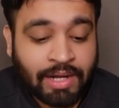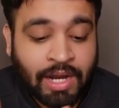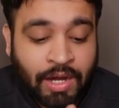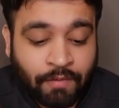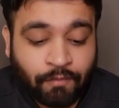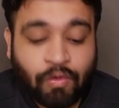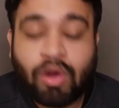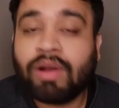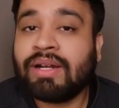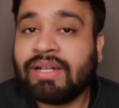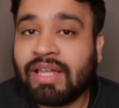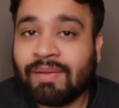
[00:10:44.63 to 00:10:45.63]
for
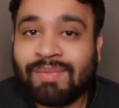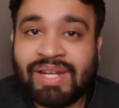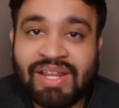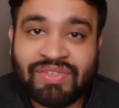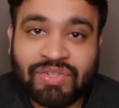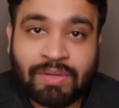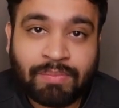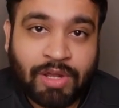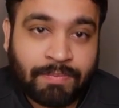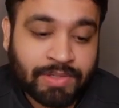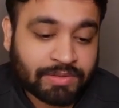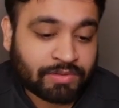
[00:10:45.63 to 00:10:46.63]
termination
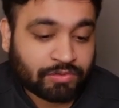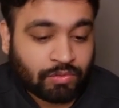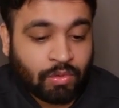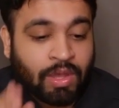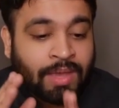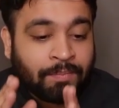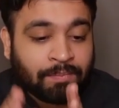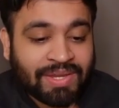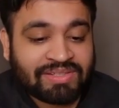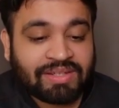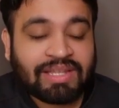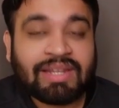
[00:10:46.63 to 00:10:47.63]
purposes. So
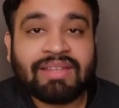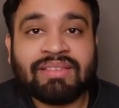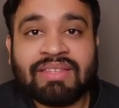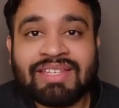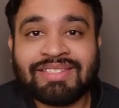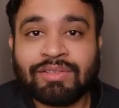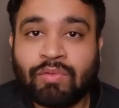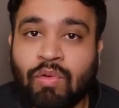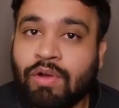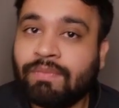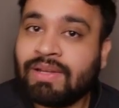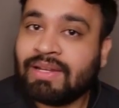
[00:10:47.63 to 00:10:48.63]
basically this code
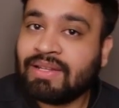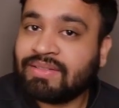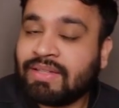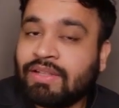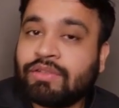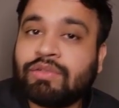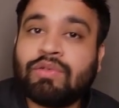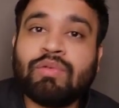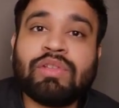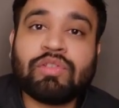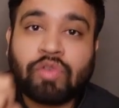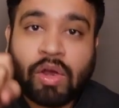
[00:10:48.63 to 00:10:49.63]
will listen to the
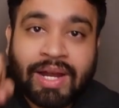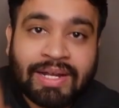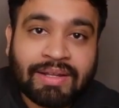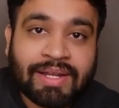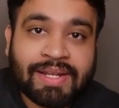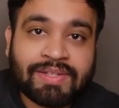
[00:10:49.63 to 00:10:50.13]
socket connection.